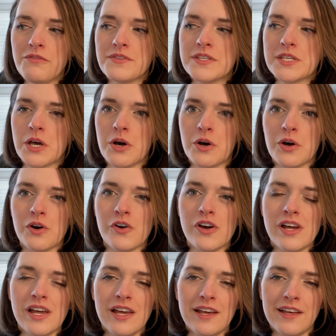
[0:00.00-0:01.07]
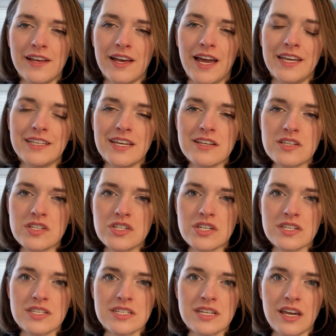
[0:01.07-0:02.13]
So I guess
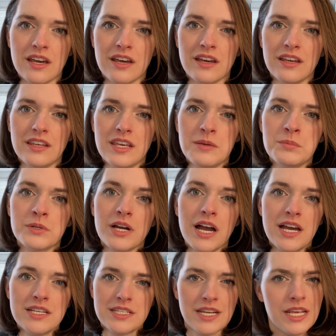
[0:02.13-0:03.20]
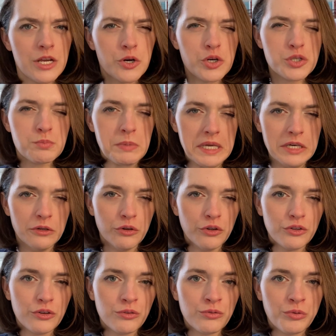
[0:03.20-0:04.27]
just keep your eyes and ears
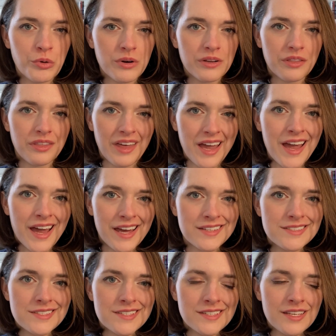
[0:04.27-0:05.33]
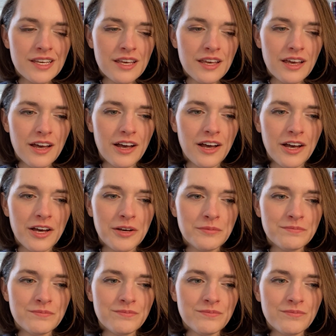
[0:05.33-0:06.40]
peeled for that.
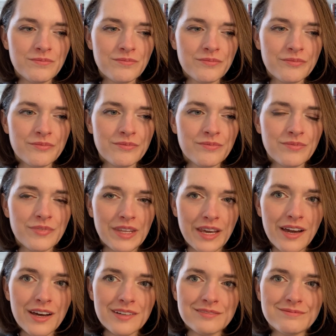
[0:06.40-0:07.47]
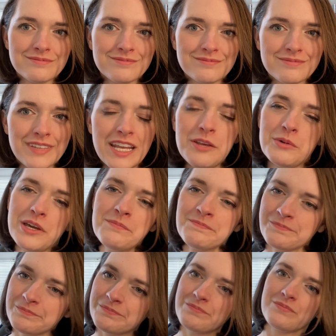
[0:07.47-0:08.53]
Yeah. Anyway,
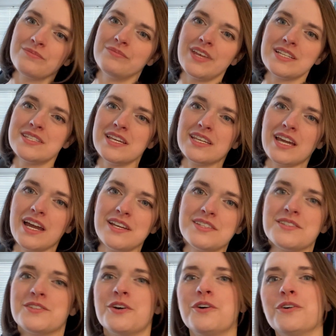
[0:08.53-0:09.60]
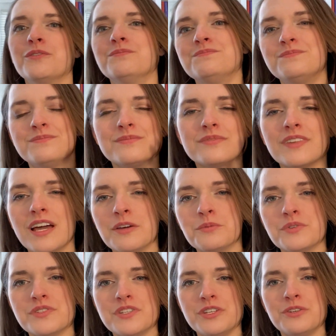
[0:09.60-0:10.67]
that's it, guys. So I will
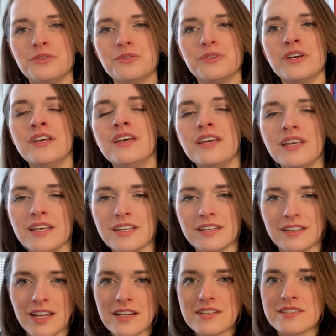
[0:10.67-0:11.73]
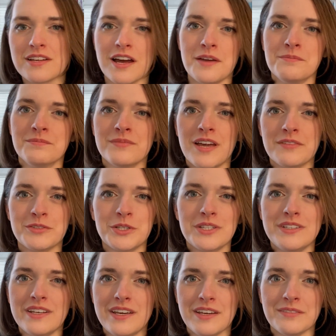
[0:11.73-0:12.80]
see you next time. Have a good
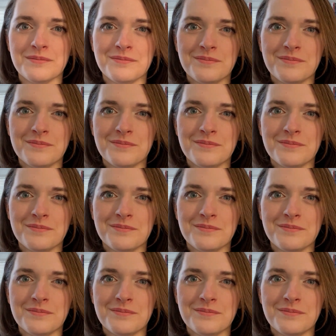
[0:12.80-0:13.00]
day.